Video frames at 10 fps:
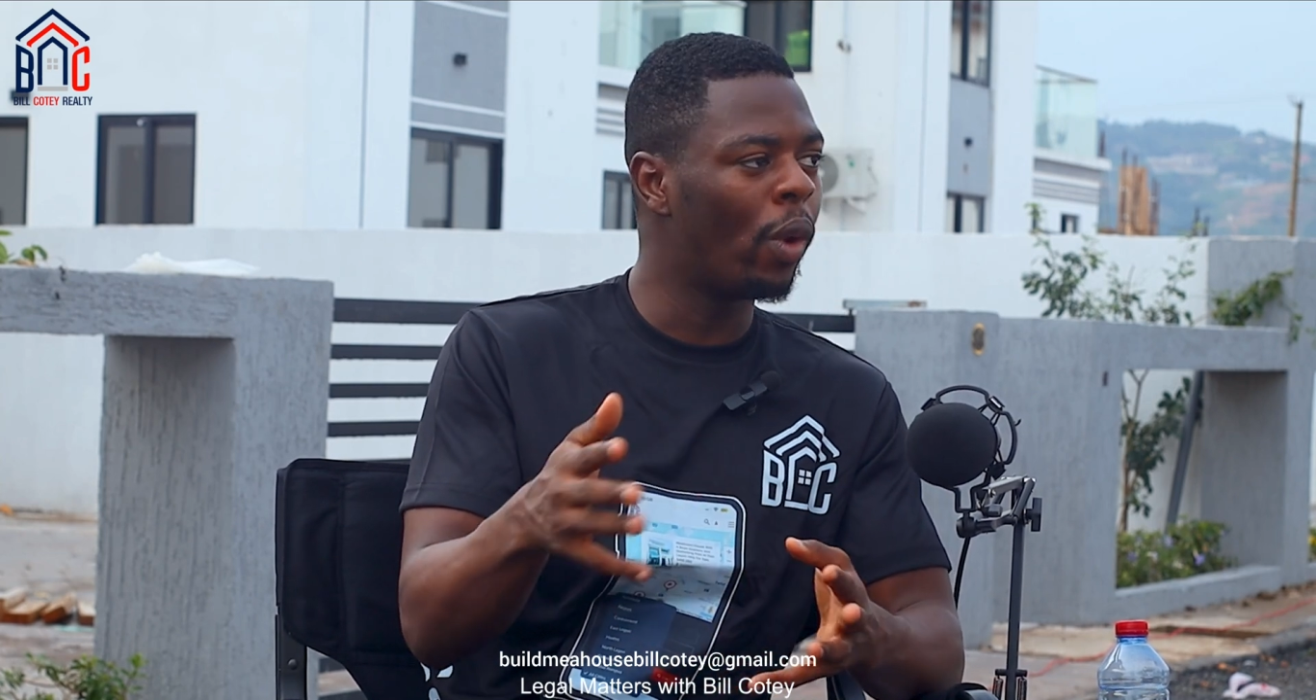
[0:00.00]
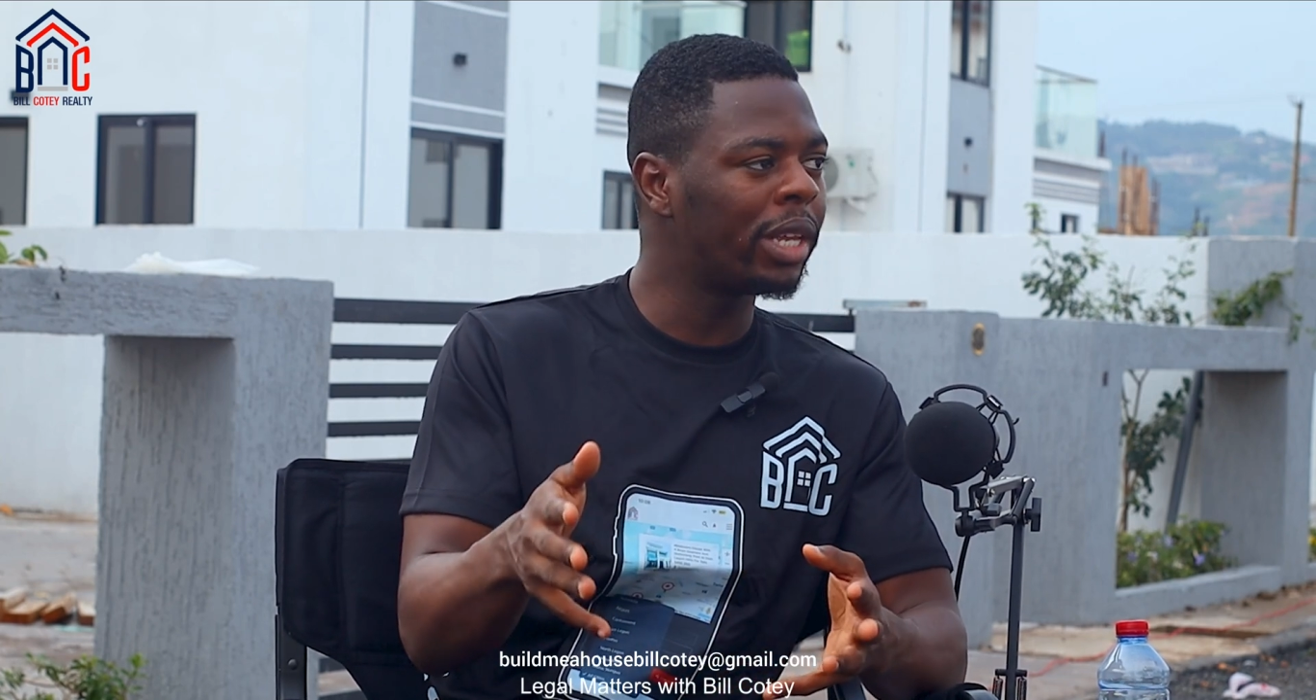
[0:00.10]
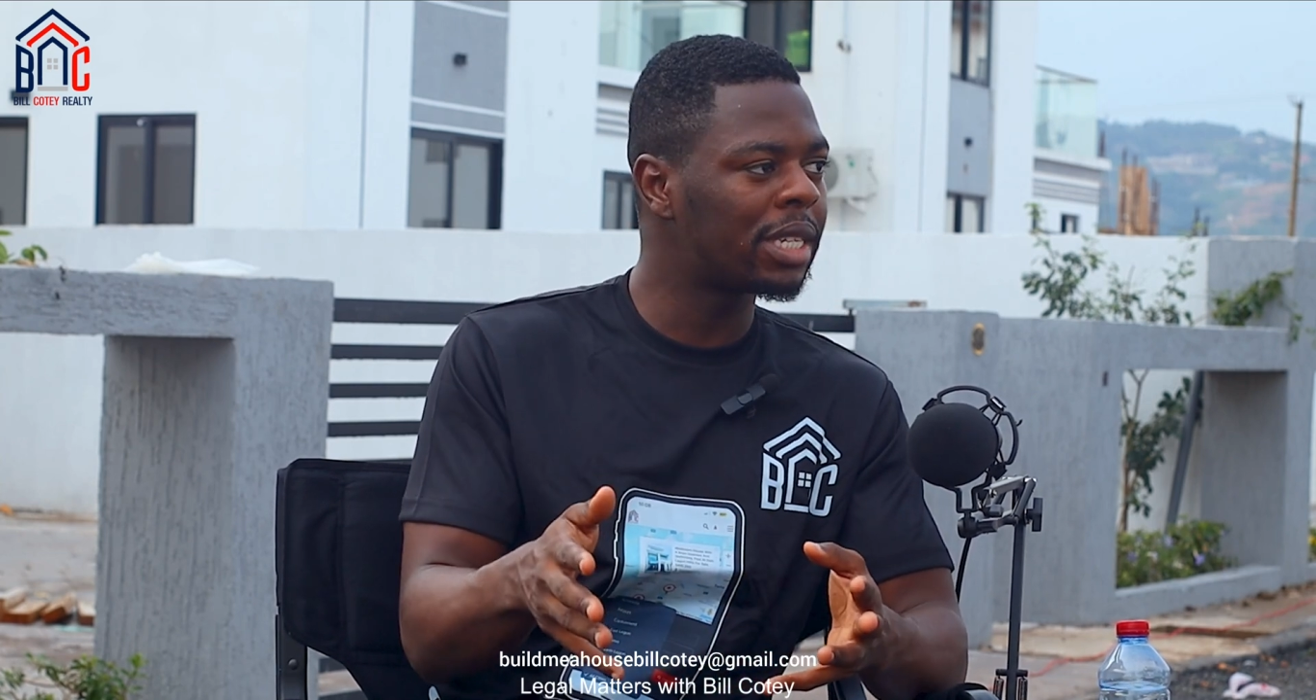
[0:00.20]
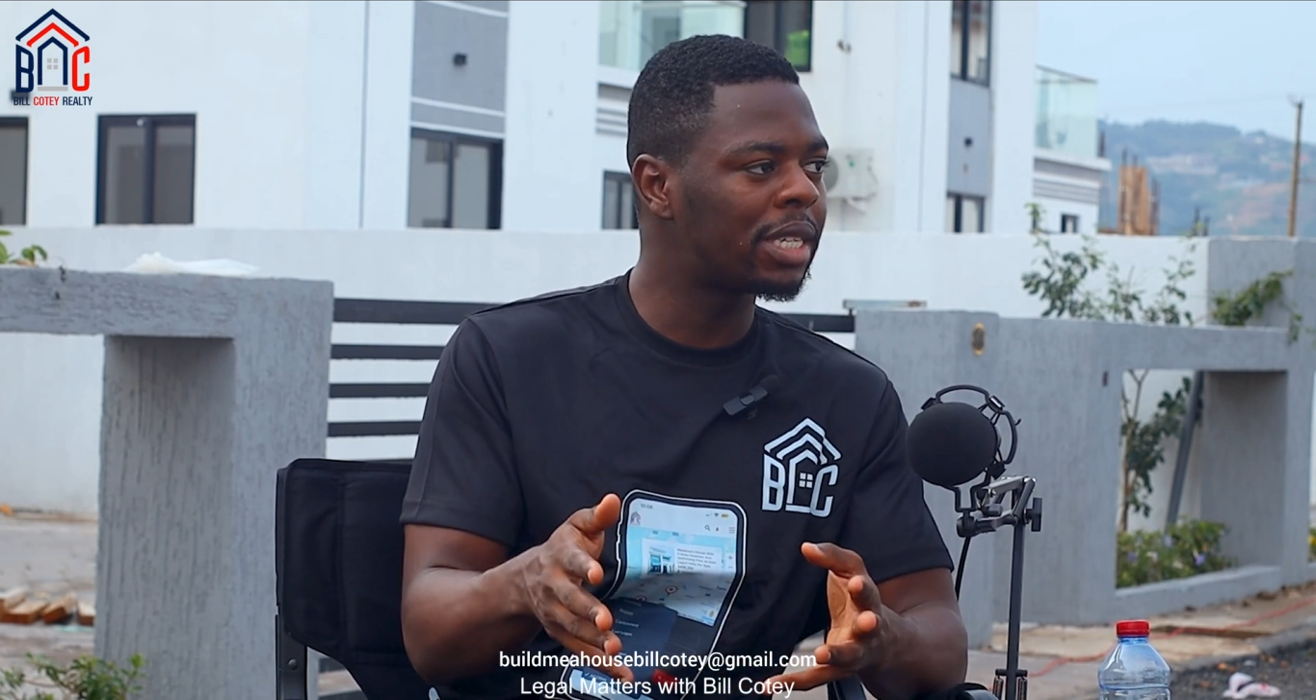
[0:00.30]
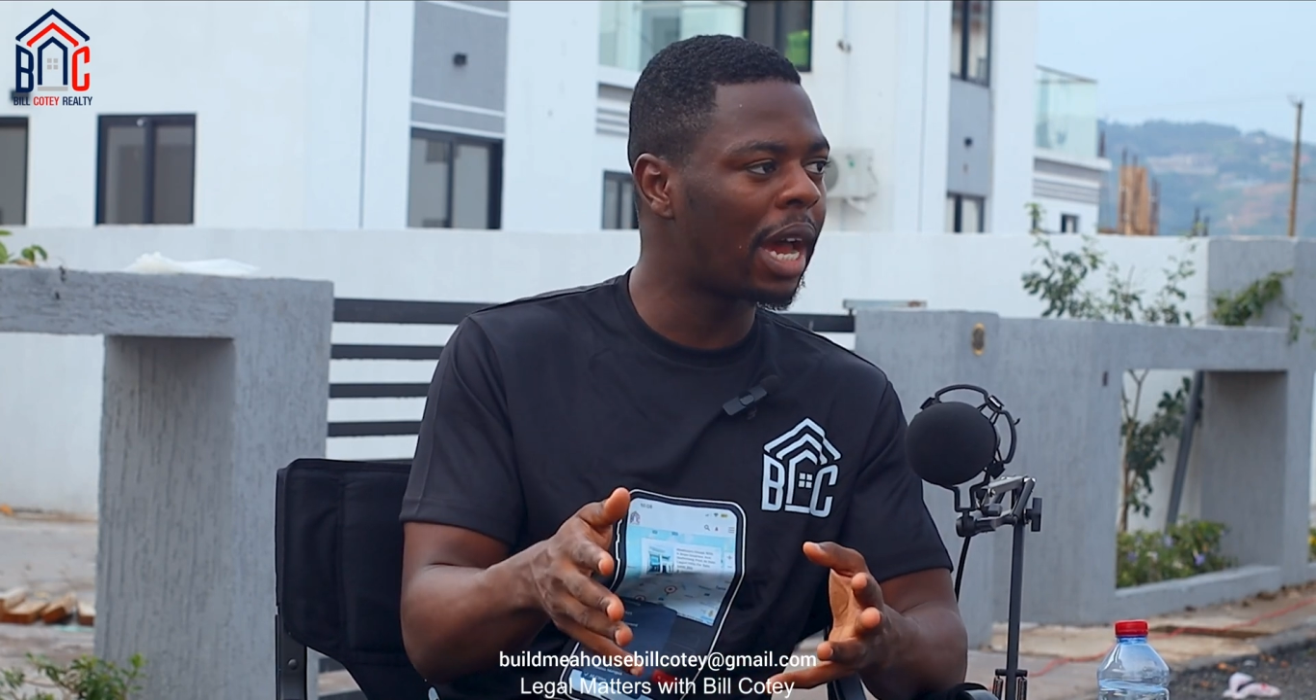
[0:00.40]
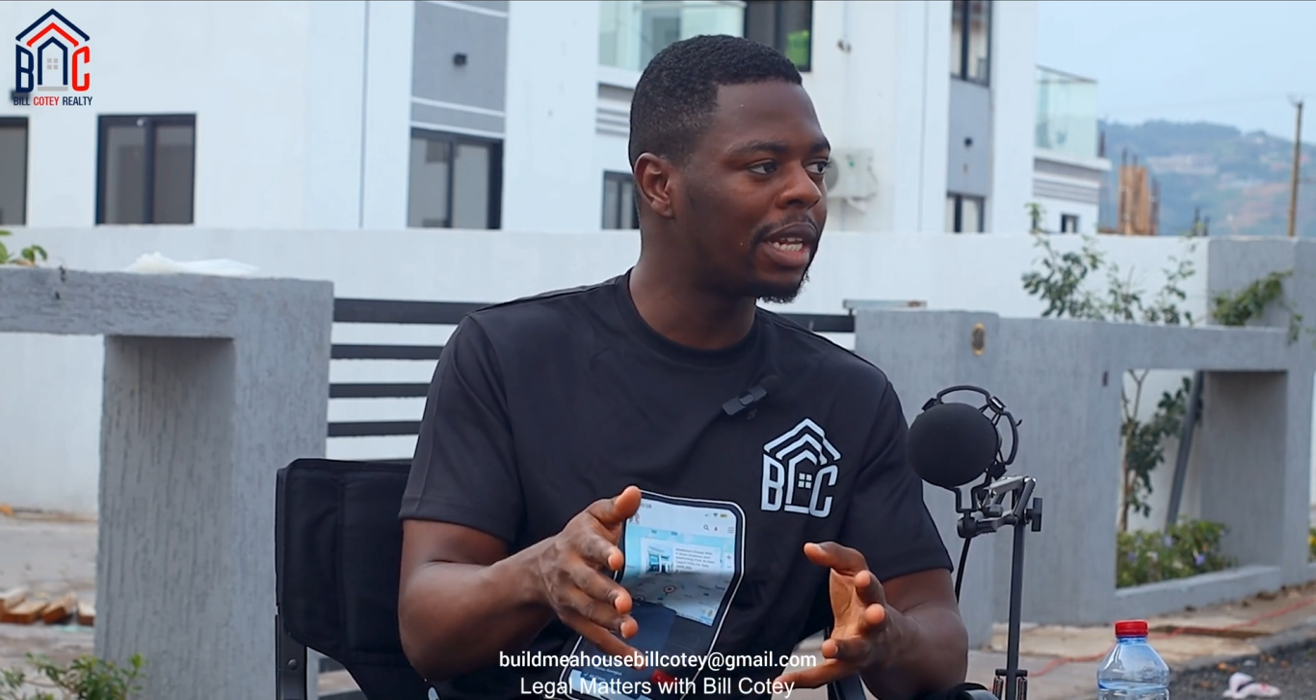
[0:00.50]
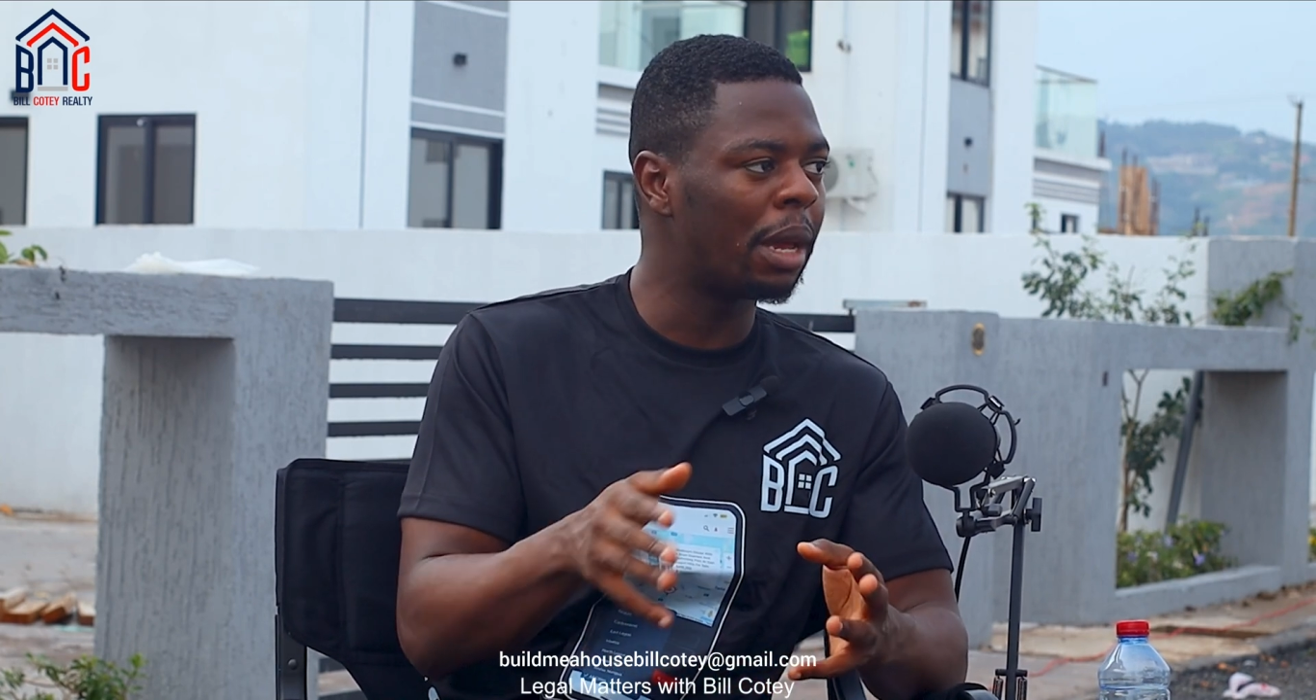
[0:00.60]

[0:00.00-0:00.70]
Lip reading: register